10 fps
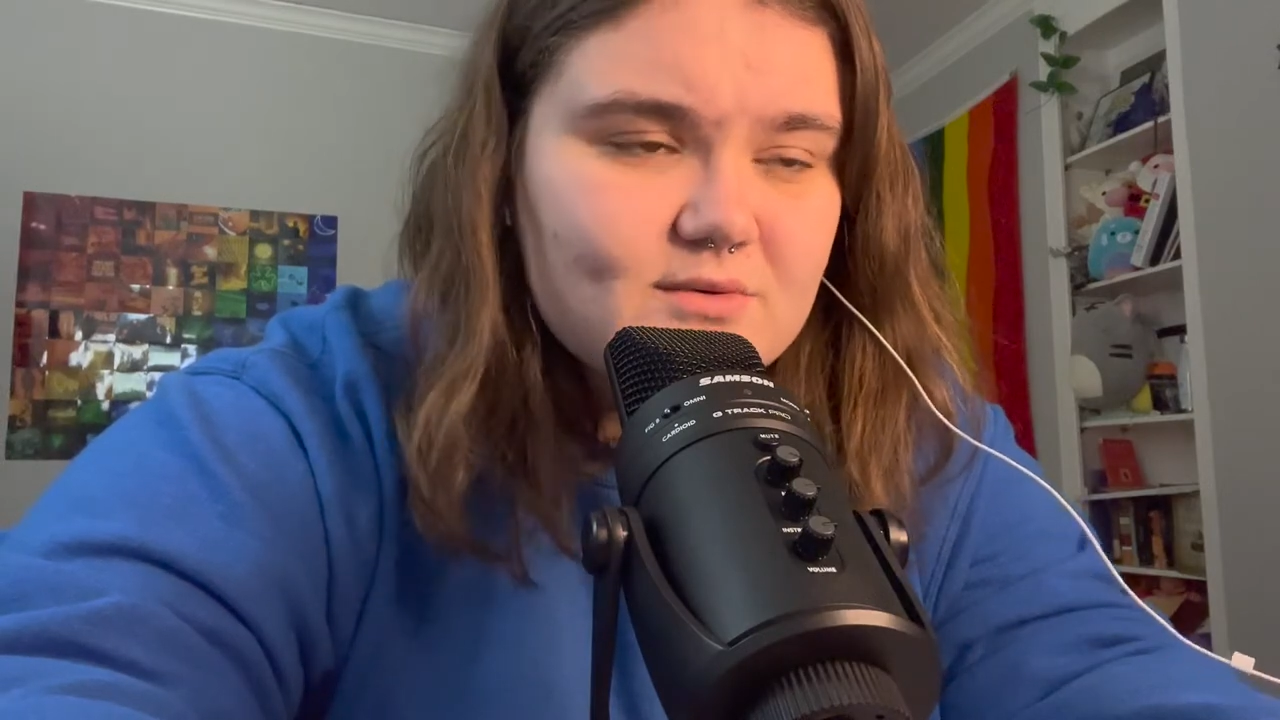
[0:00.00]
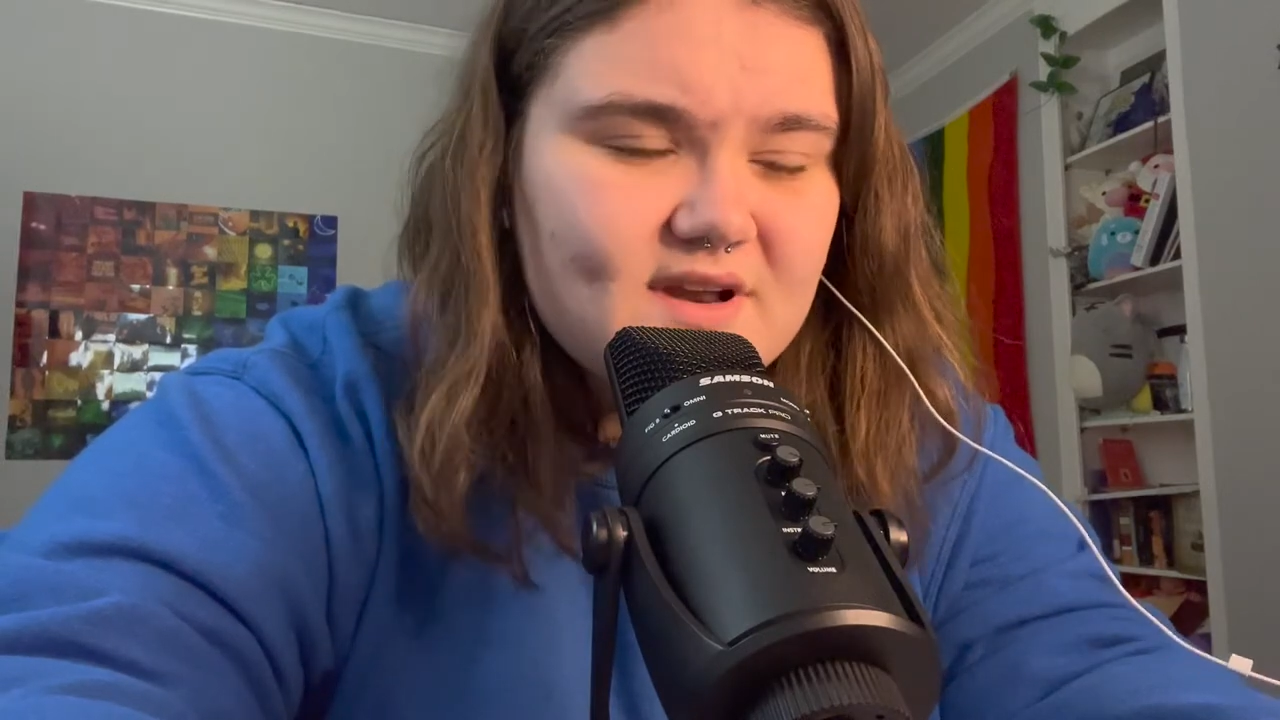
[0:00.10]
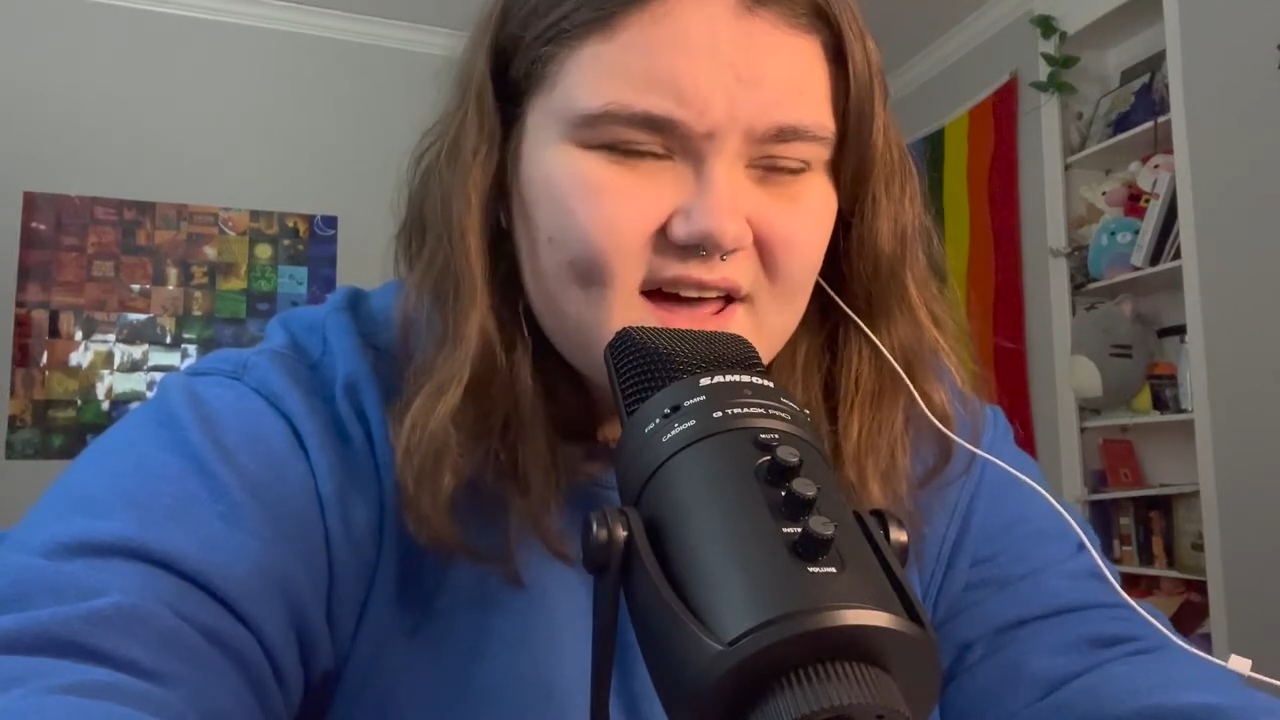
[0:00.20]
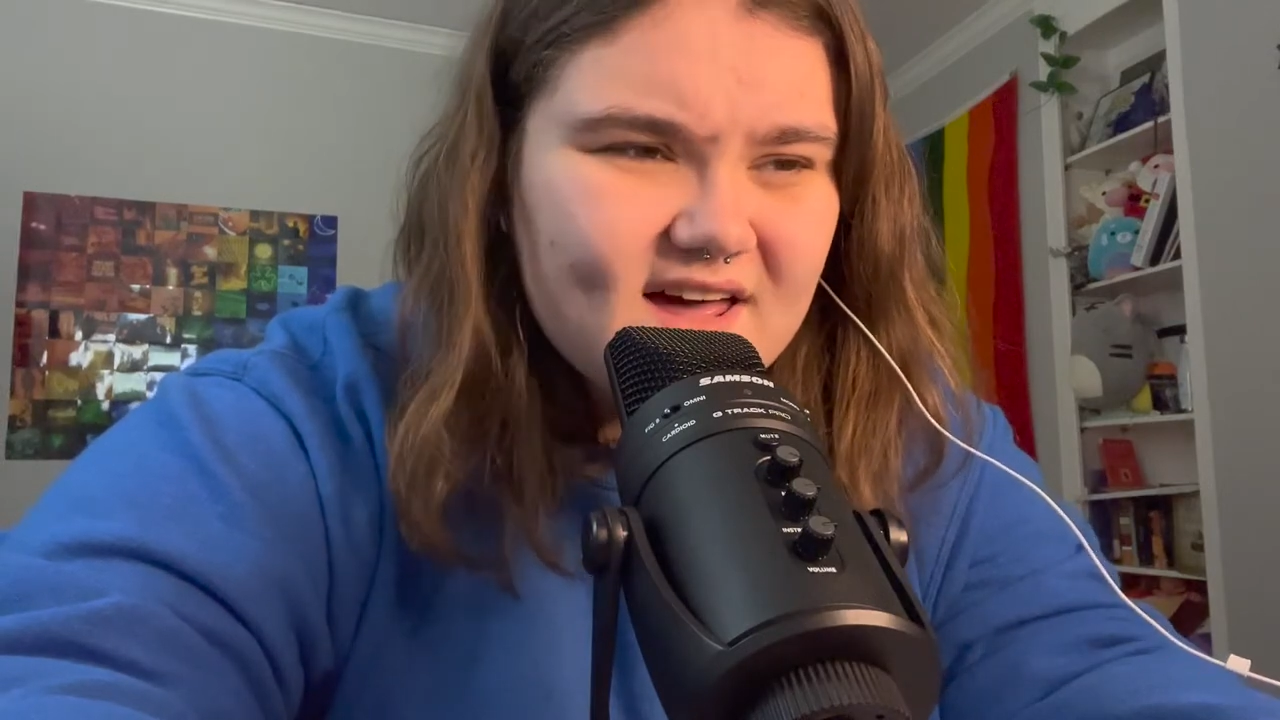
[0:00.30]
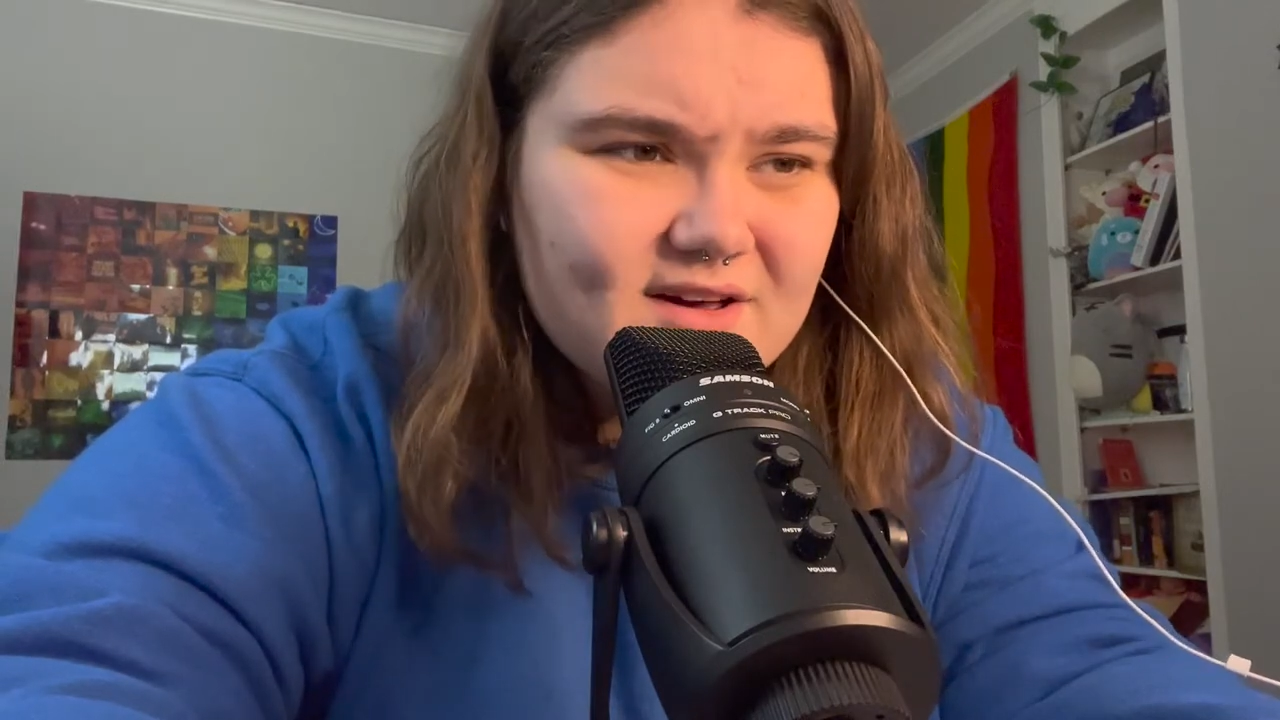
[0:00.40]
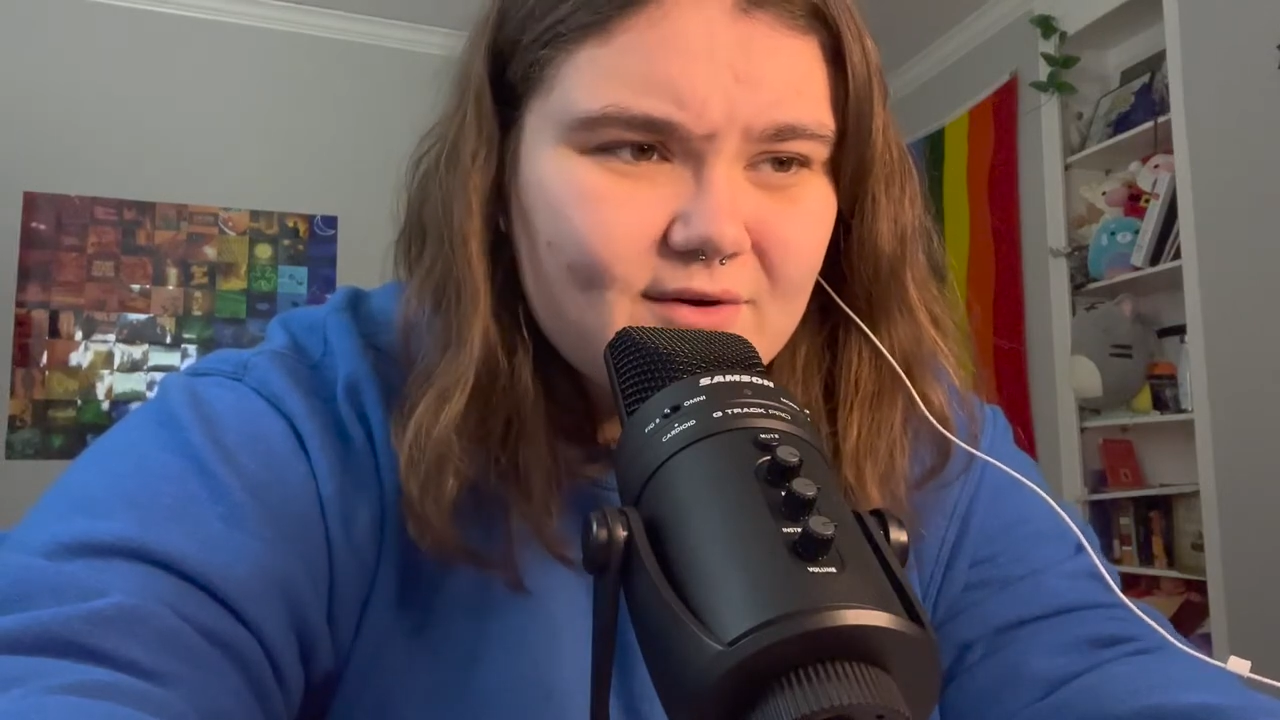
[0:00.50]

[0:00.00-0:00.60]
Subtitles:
would hang